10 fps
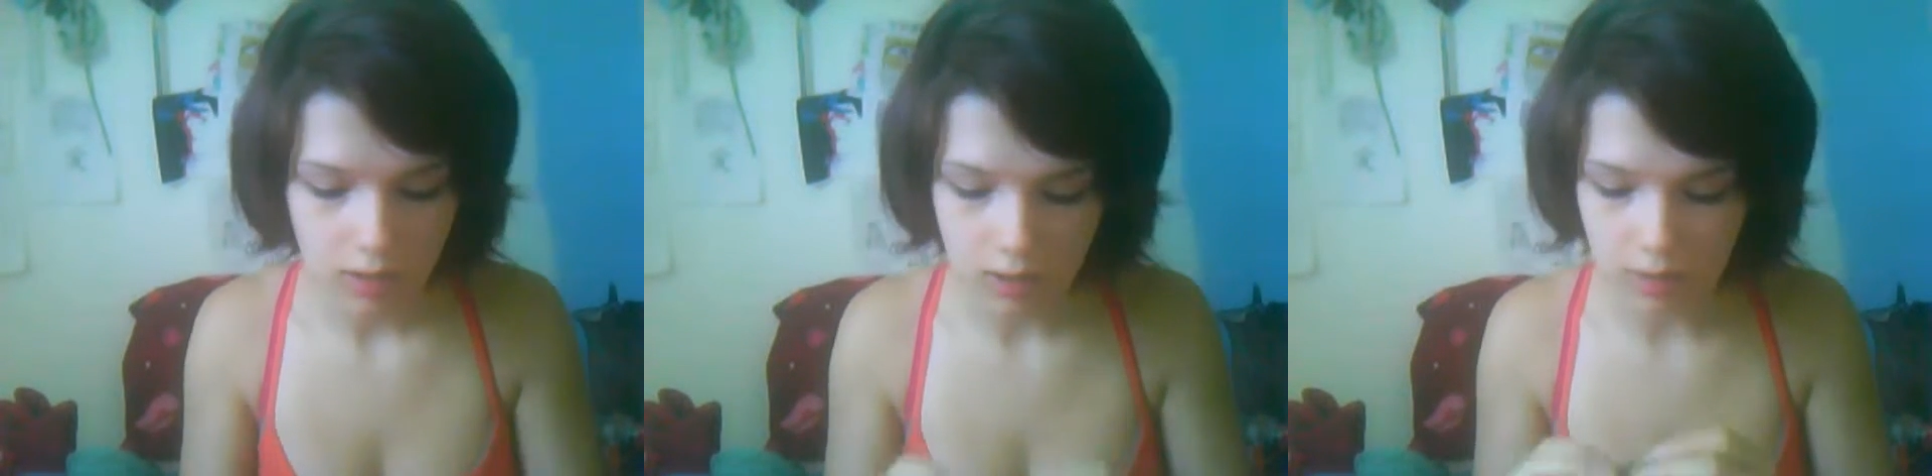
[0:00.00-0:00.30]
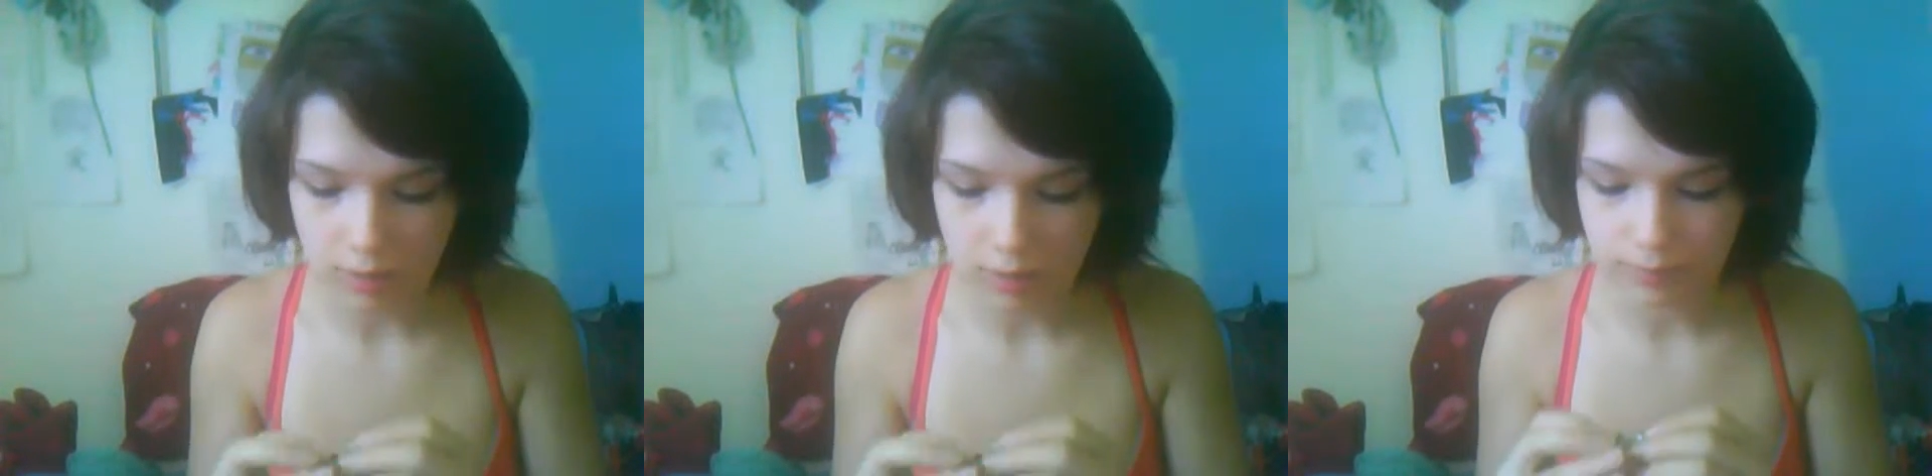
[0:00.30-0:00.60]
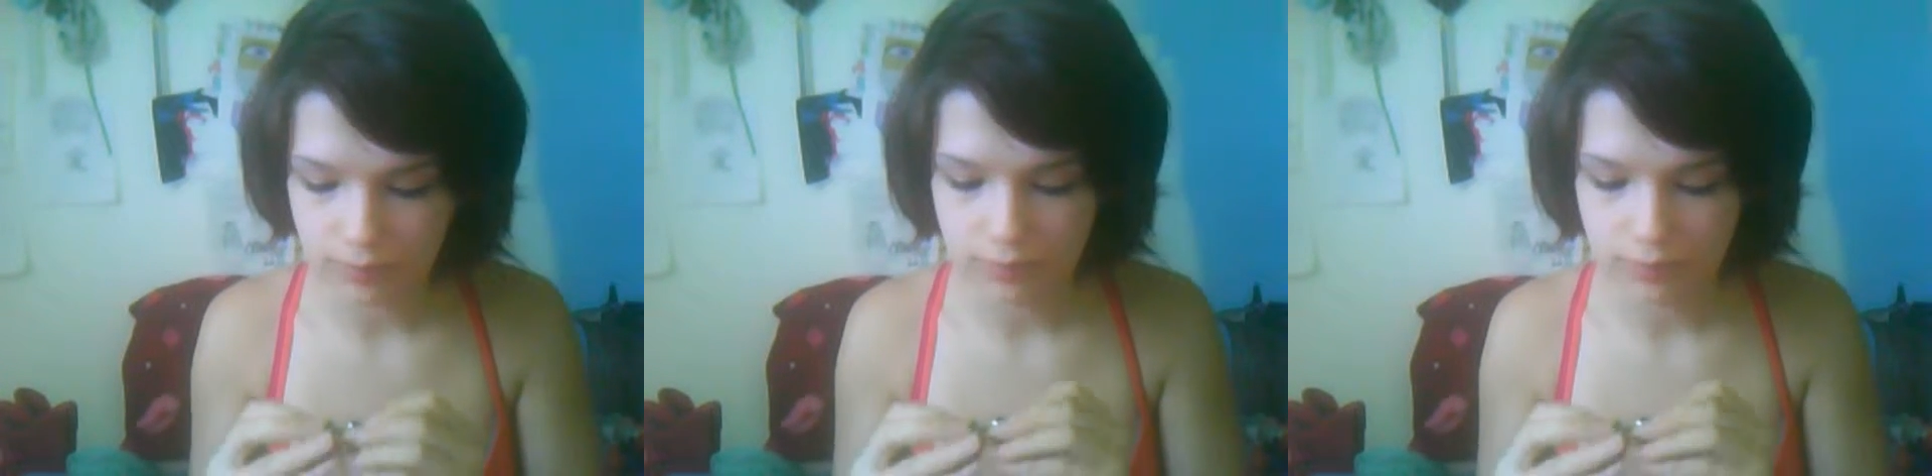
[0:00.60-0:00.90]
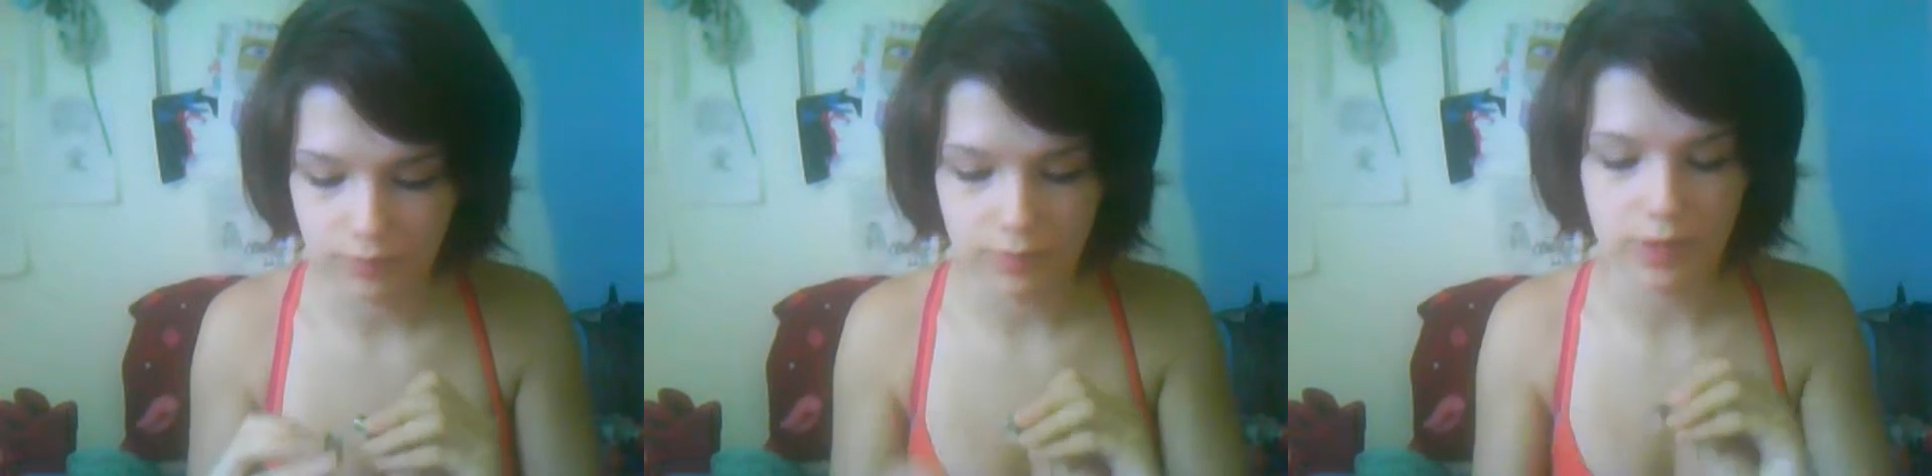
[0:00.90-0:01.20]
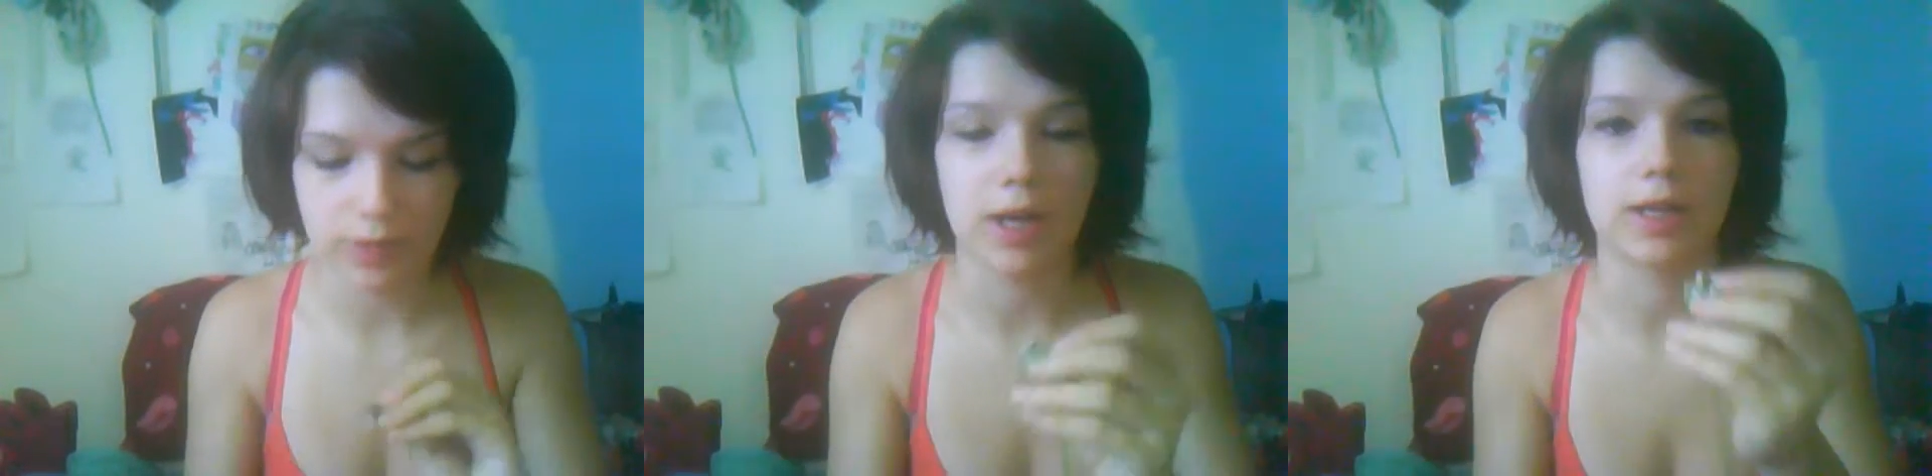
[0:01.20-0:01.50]
Um,
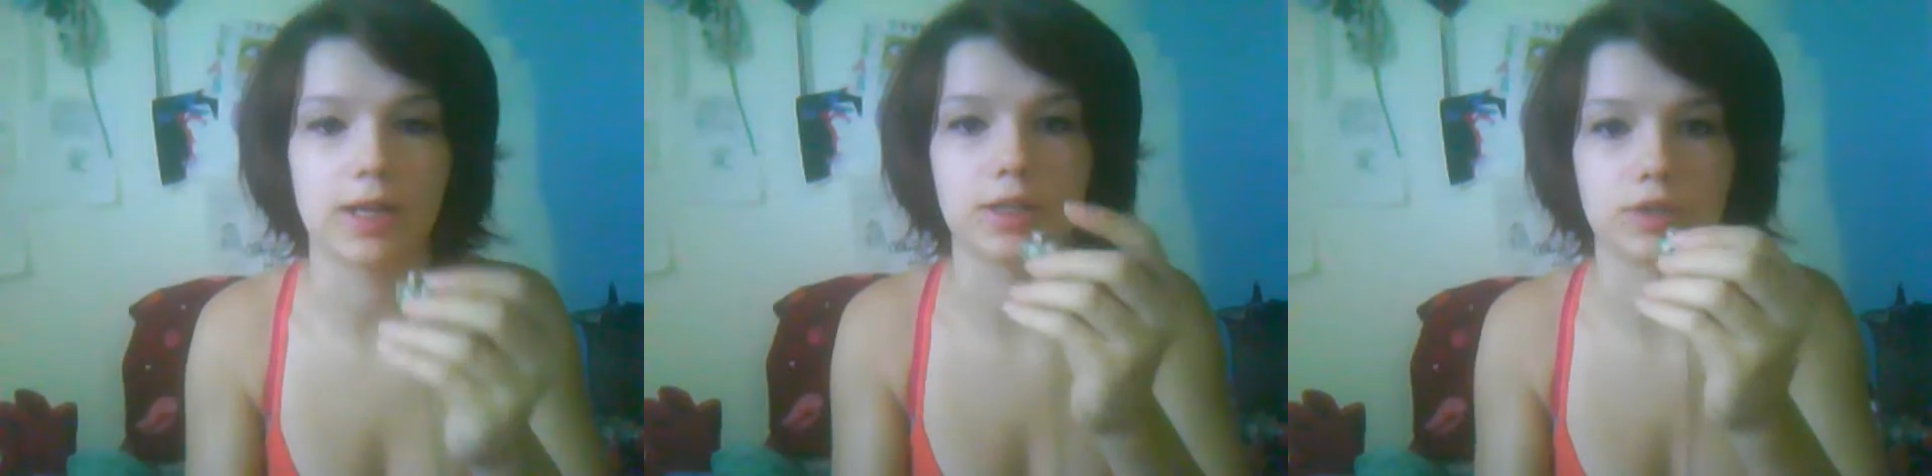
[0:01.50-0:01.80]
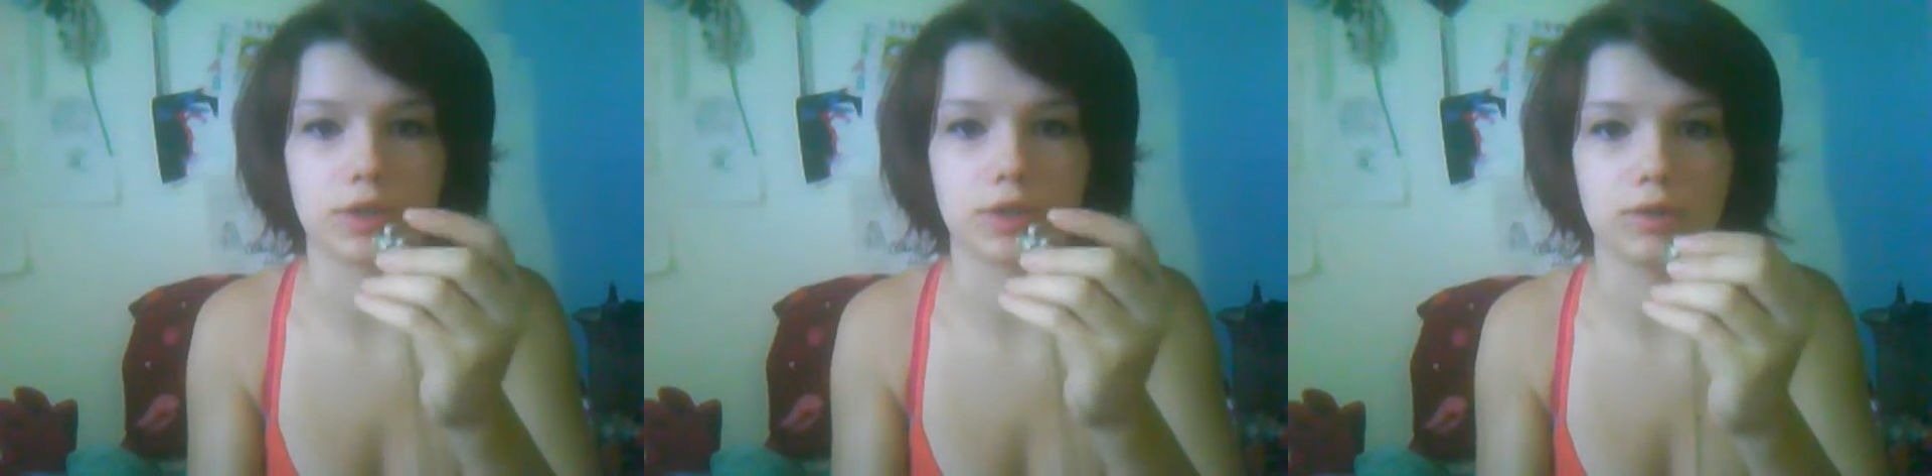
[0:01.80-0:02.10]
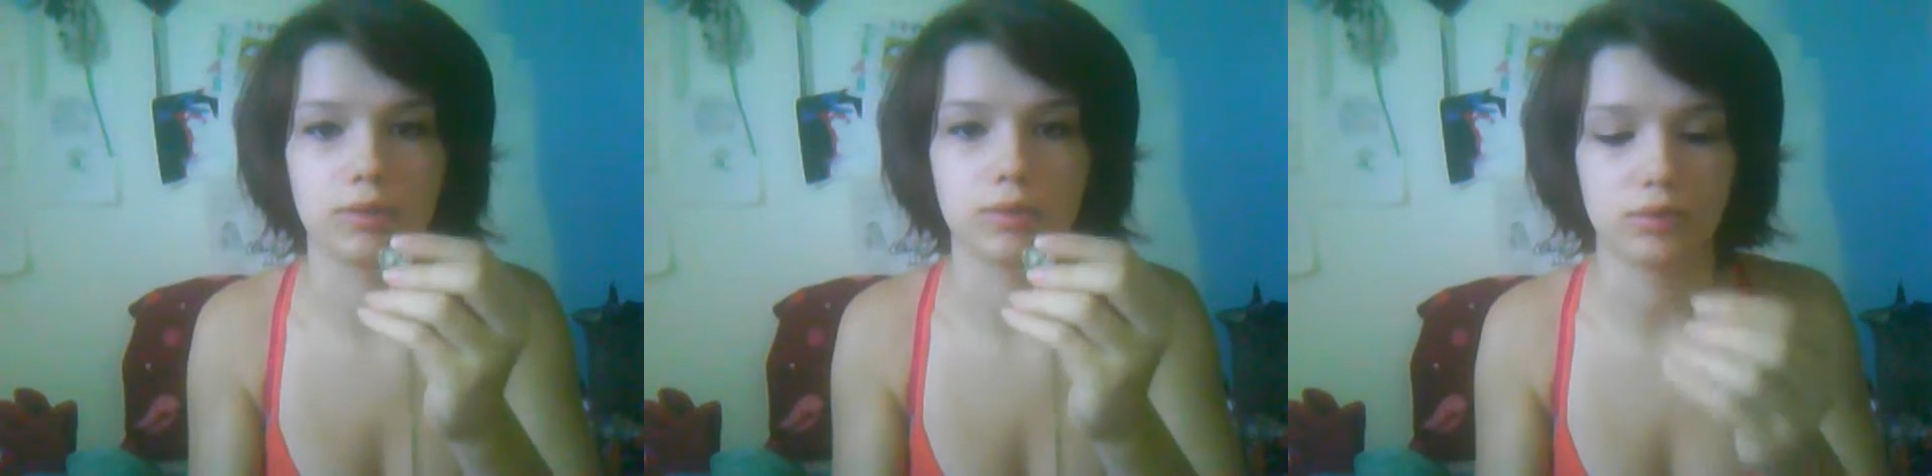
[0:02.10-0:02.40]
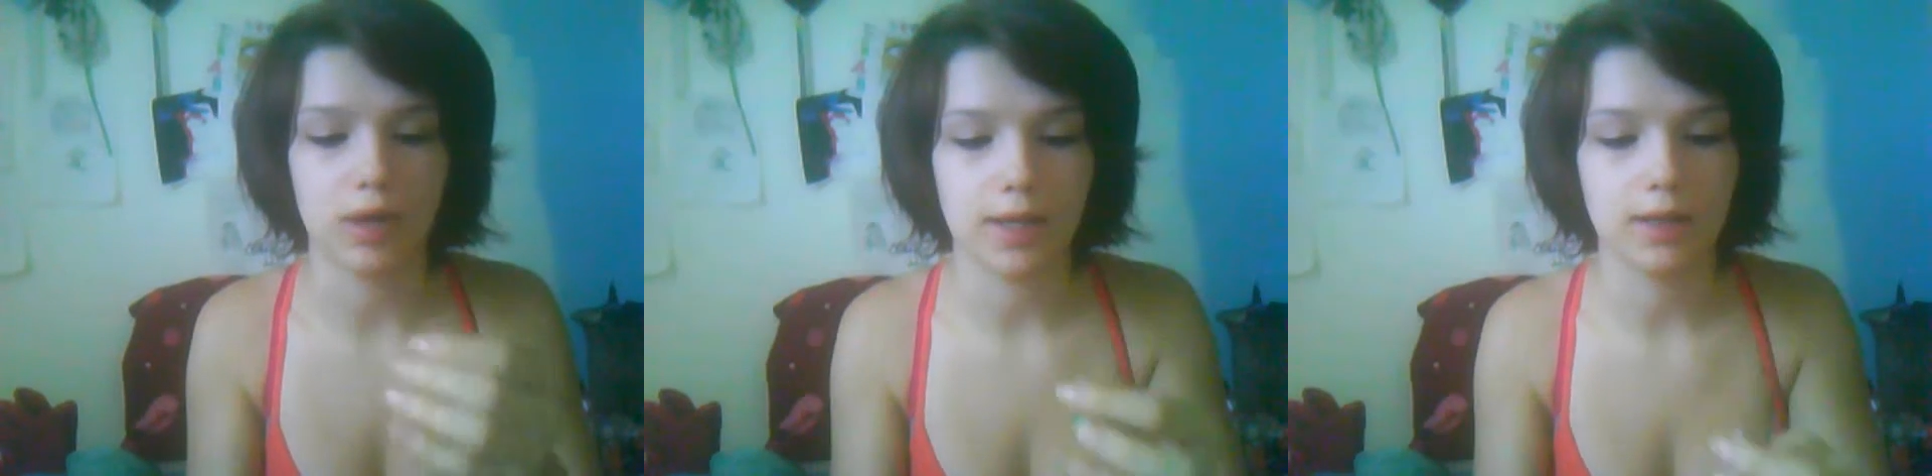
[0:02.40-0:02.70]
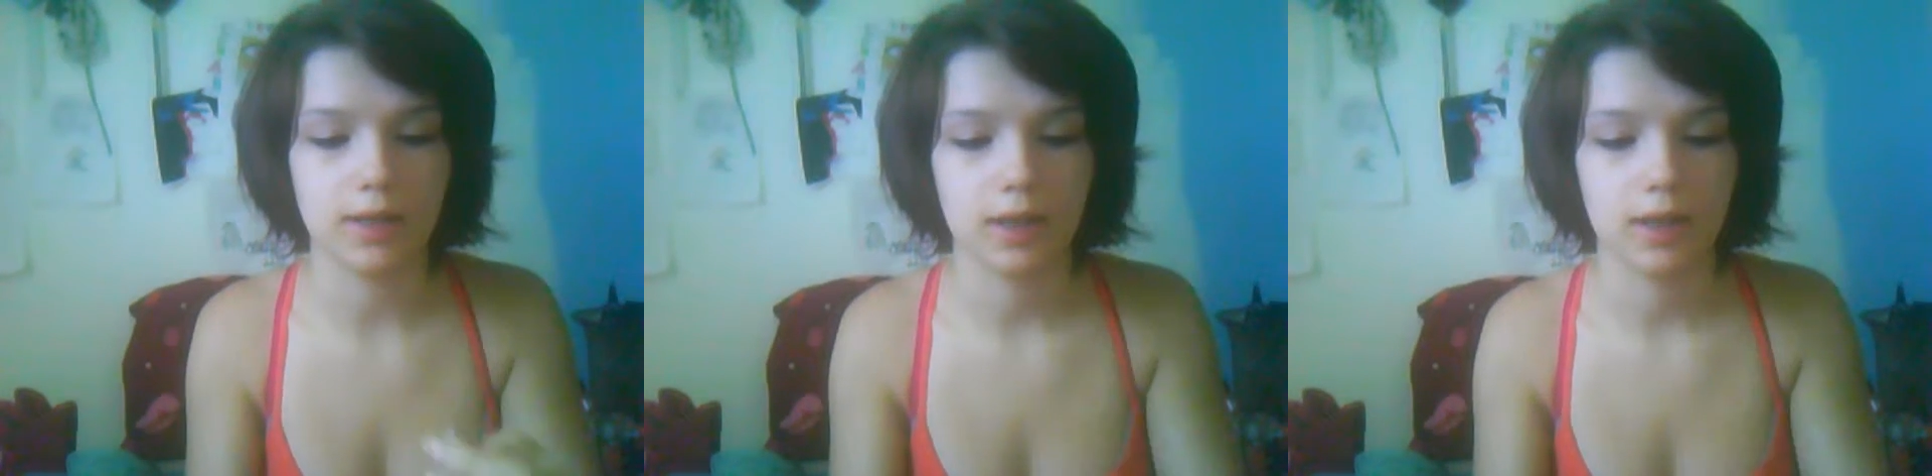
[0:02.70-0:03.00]
but the backings turn red,